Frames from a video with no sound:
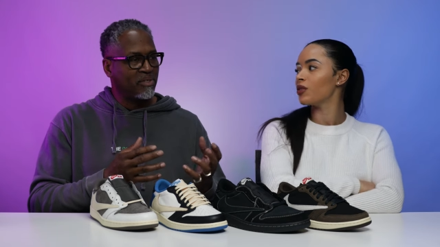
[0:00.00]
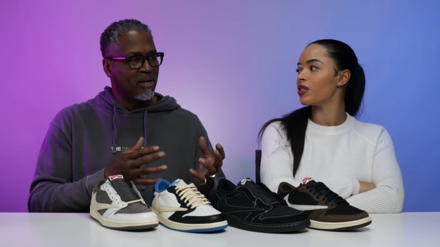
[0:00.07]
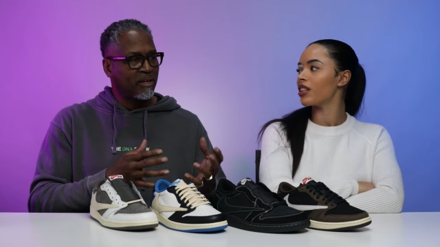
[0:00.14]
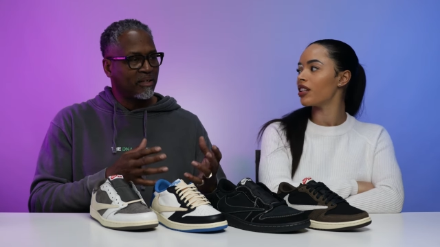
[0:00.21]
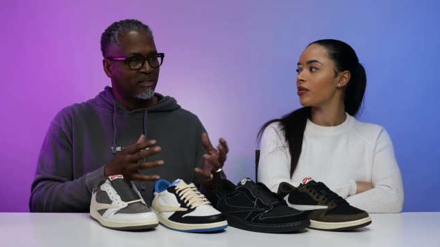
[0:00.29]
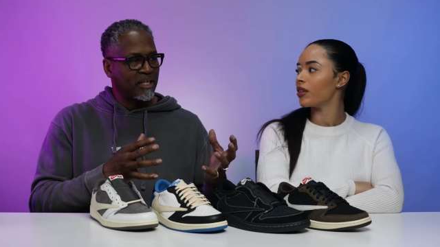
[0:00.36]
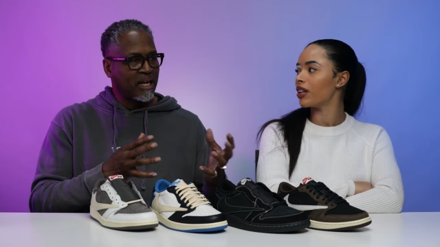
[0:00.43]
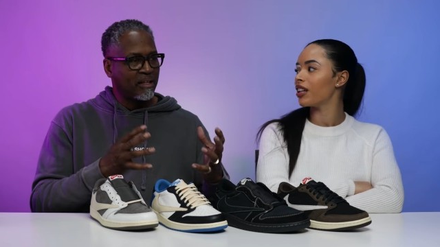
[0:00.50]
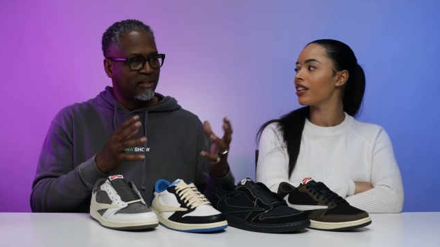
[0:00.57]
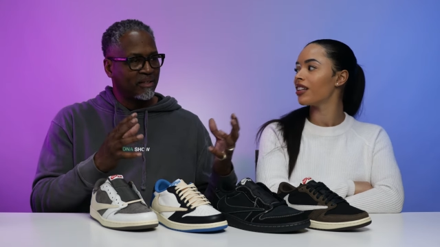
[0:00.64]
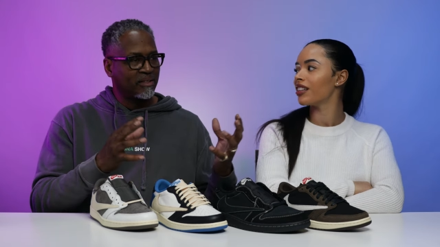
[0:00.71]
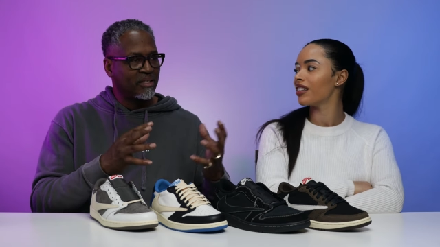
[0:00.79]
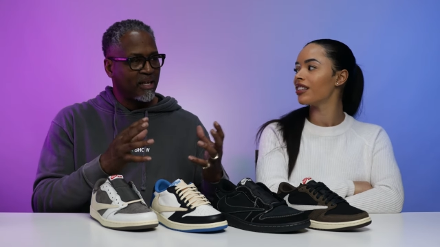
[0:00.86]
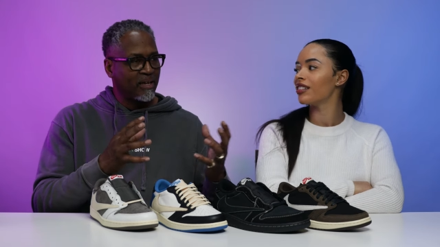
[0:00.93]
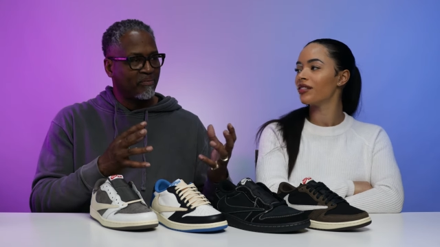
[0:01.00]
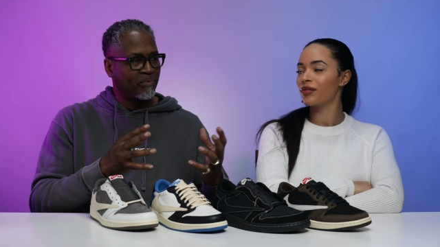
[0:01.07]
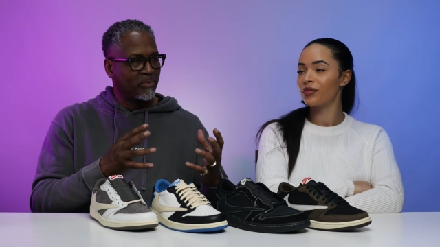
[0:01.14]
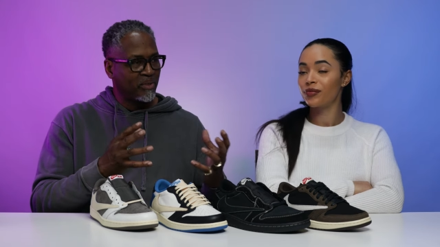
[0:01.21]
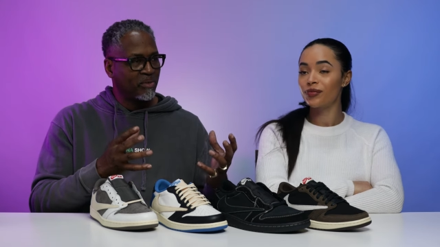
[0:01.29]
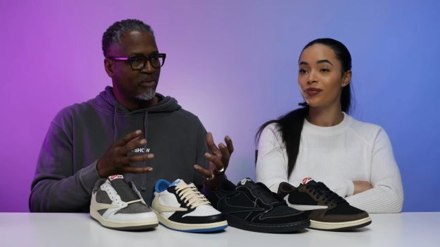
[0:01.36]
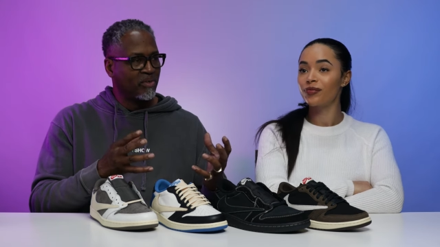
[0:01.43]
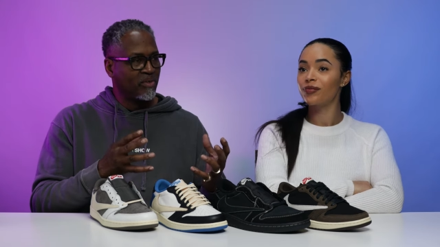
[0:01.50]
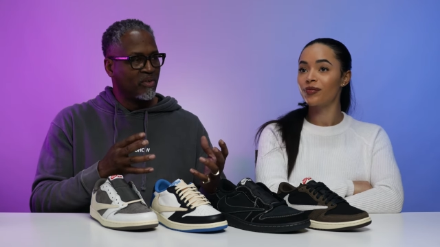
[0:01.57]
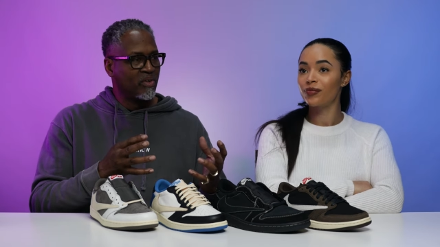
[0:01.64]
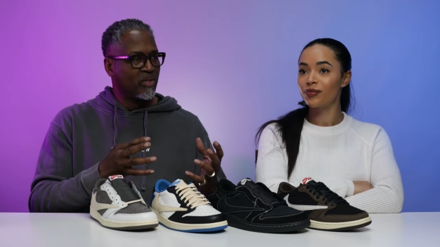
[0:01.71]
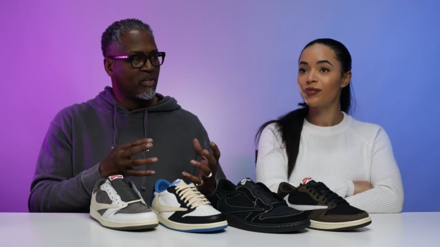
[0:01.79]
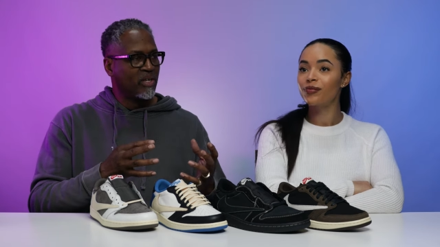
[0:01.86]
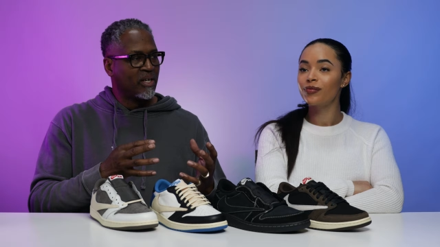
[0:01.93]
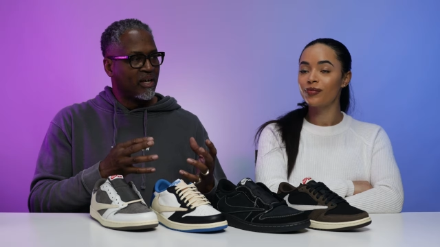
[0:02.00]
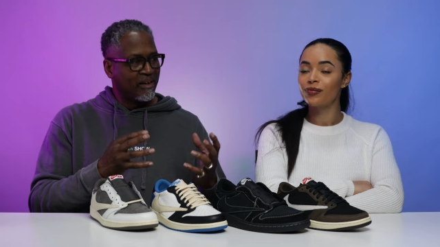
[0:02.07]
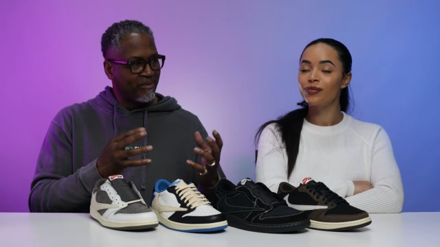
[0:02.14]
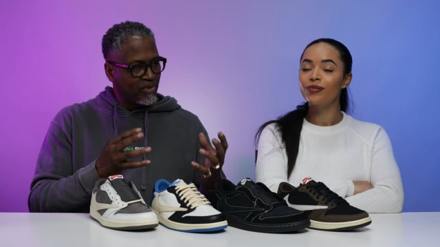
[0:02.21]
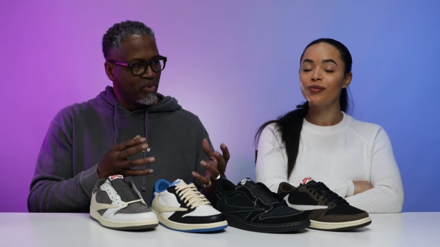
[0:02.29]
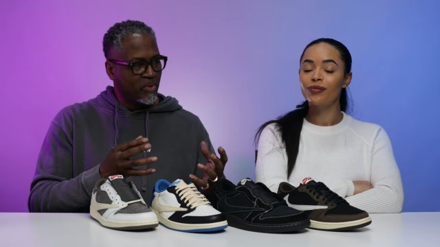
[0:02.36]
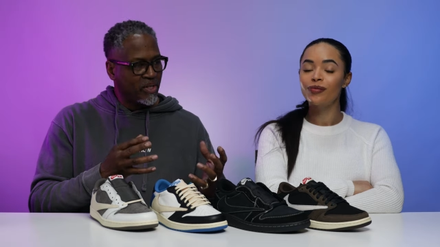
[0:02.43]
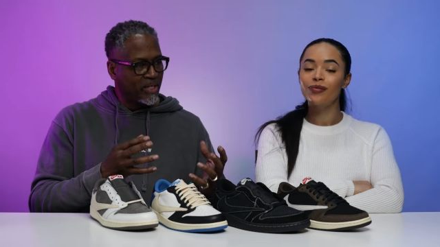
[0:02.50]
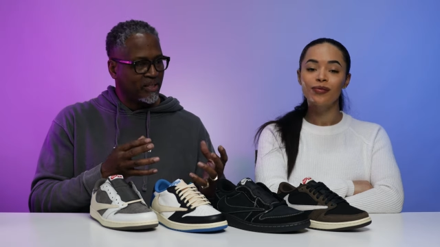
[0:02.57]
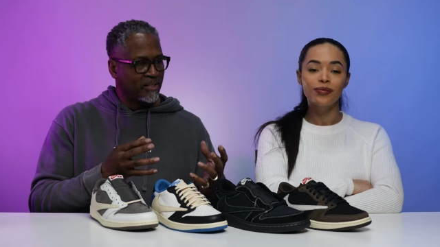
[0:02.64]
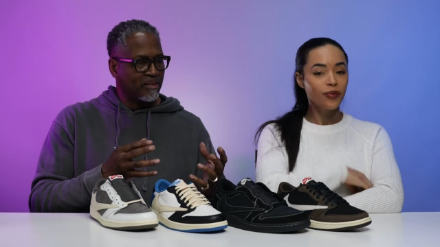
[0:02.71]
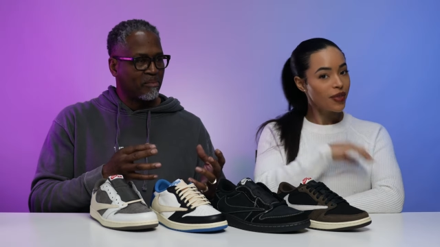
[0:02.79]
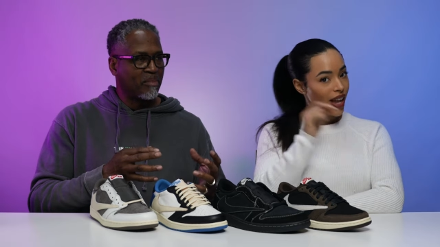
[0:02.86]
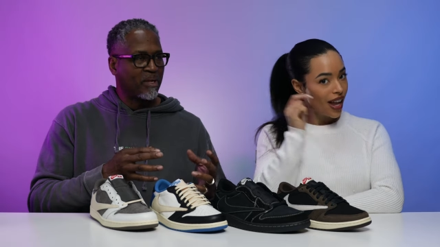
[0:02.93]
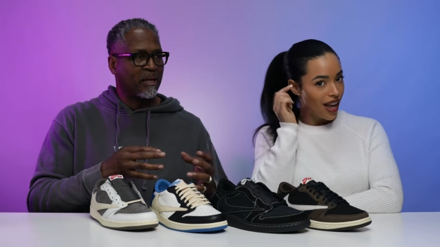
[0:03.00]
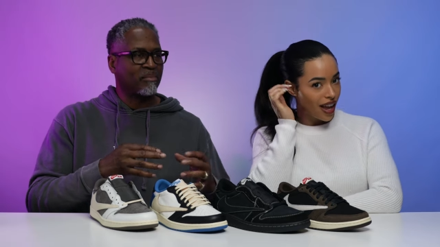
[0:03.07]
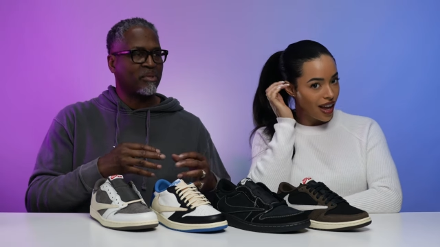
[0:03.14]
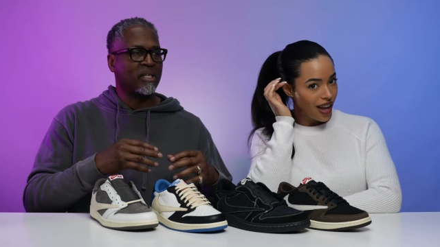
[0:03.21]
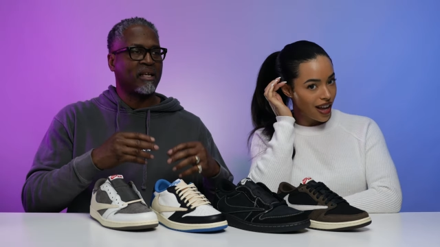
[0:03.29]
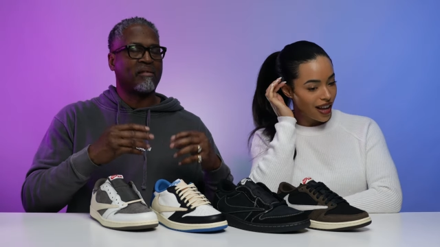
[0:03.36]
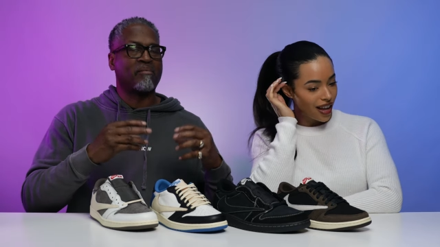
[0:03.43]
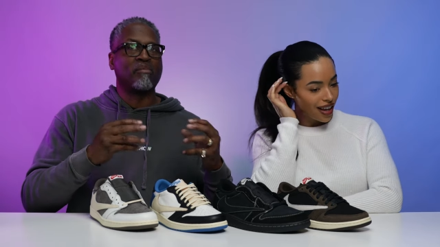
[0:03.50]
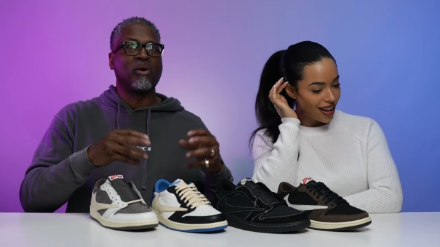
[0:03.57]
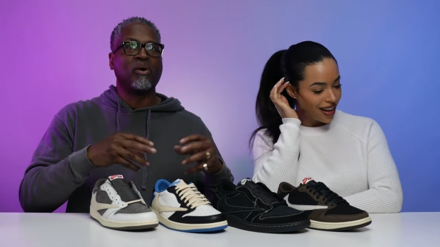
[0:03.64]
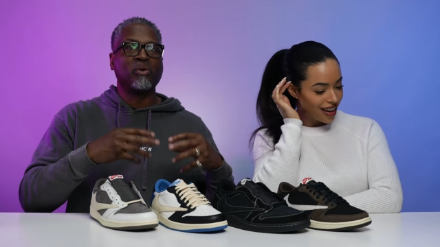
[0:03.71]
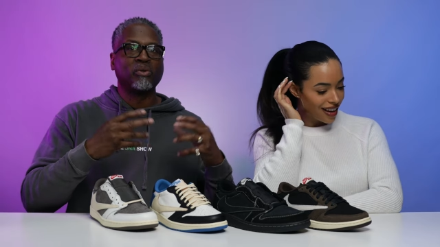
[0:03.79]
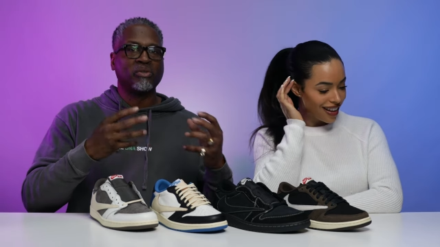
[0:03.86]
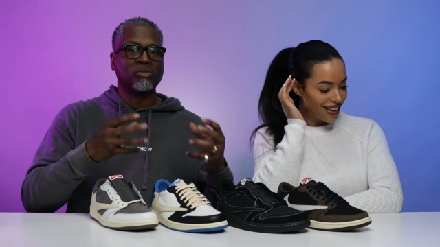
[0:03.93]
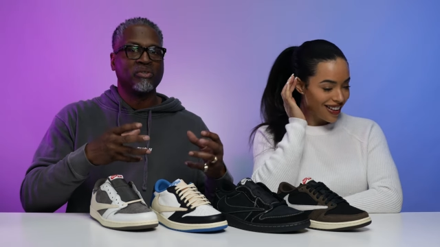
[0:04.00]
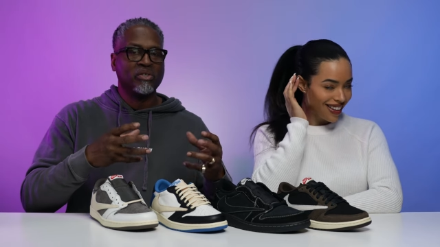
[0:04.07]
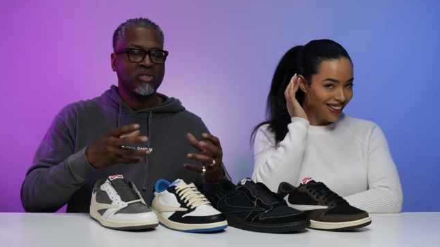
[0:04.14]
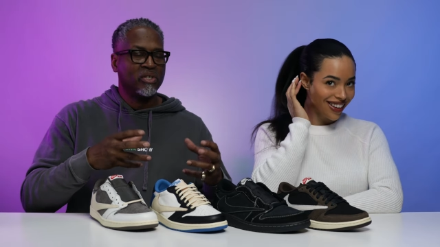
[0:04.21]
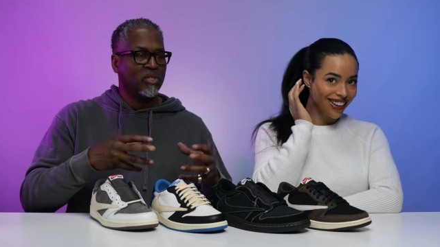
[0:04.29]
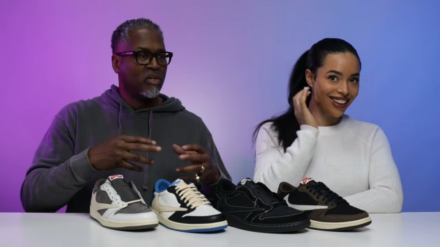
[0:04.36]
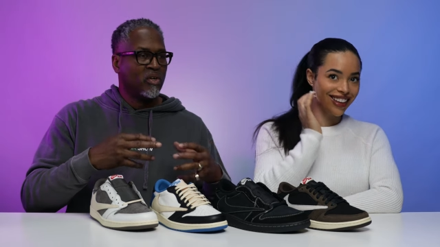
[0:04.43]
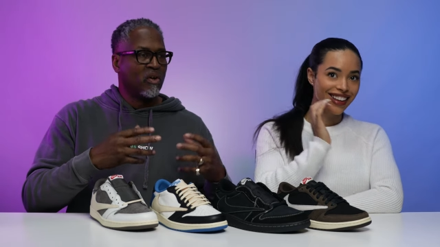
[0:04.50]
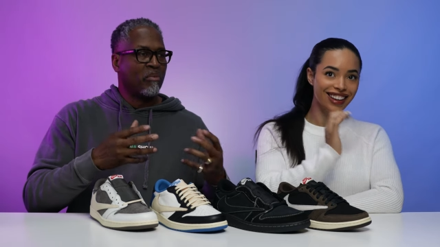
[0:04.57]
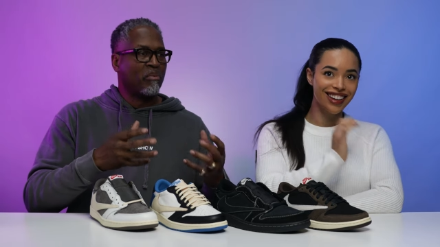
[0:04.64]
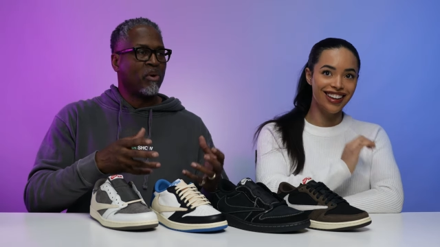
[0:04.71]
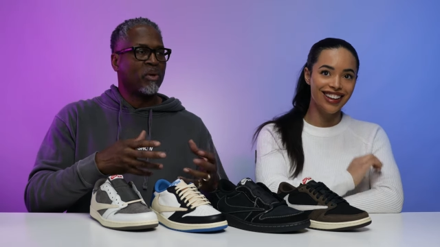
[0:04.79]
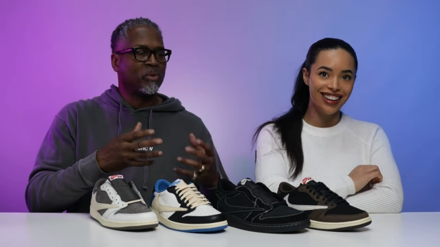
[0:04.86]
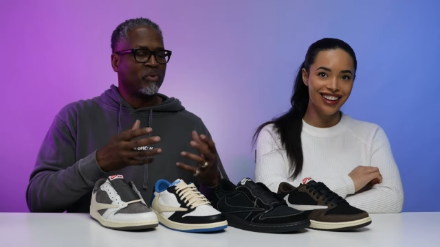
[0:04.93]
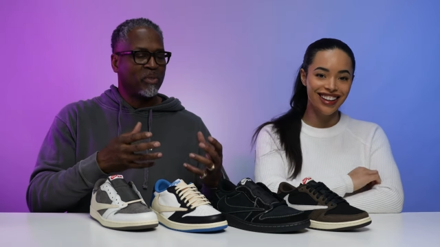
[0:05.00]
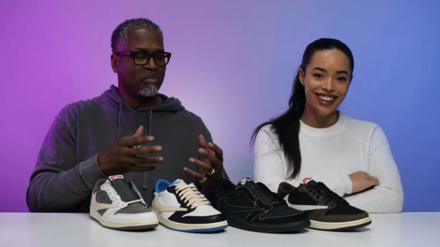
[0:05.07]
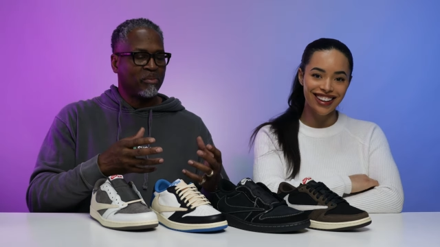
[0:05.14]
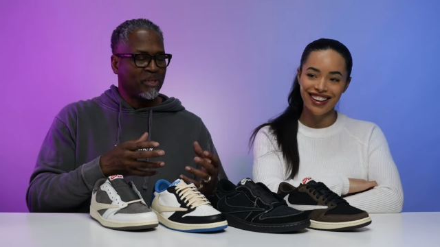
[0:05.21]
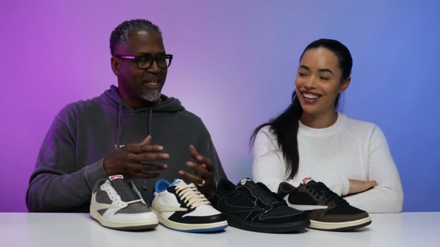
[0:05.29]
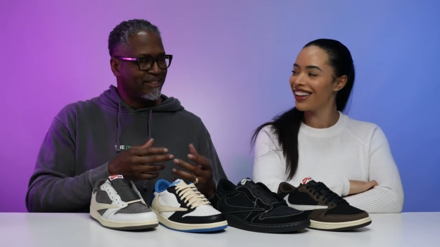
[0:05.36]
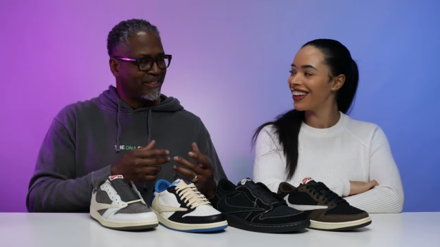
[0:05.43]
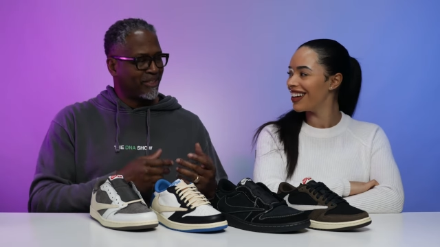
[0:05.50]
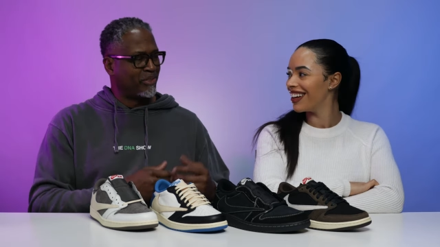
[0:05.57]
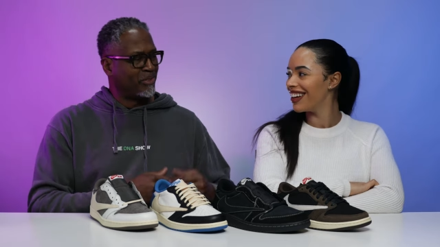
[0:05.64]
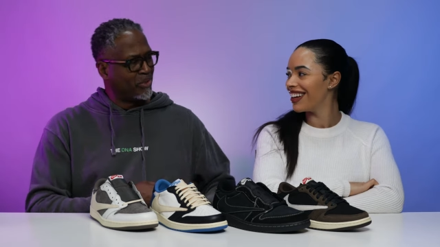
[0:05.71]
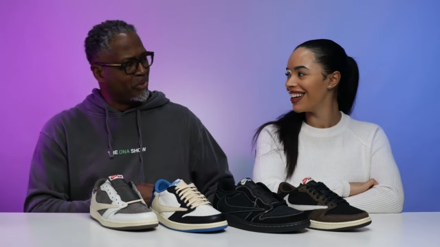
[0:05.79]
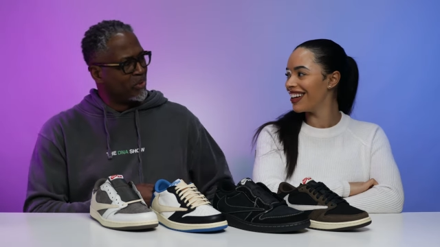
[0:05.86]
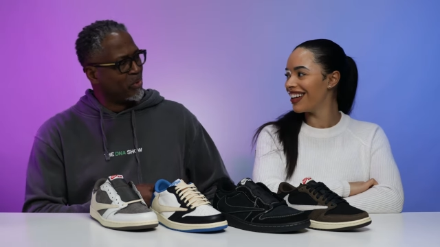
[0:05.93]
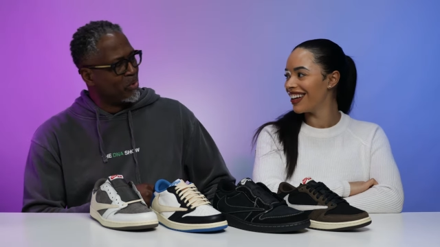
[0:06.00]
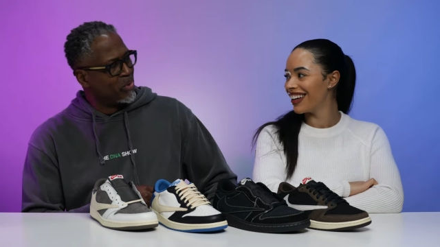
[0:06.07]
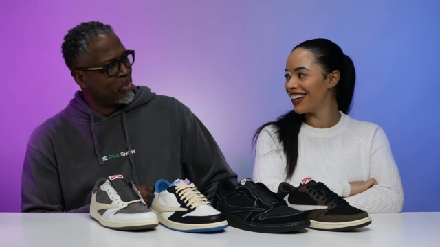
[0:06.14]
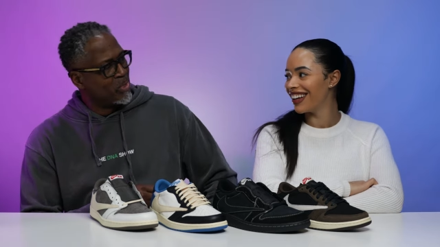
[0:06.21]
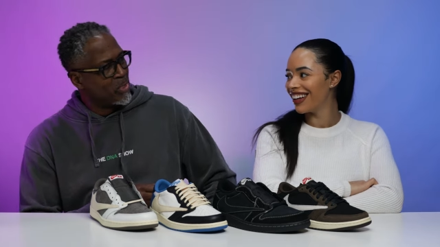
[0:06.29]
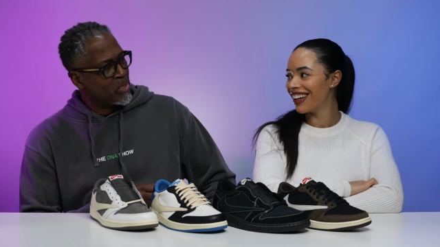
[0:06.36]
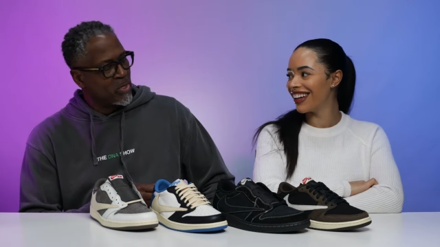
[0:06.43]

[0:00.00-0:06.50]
Speaker 1: dark solid stuff too. I know this, but I'm saying most most people, not just you.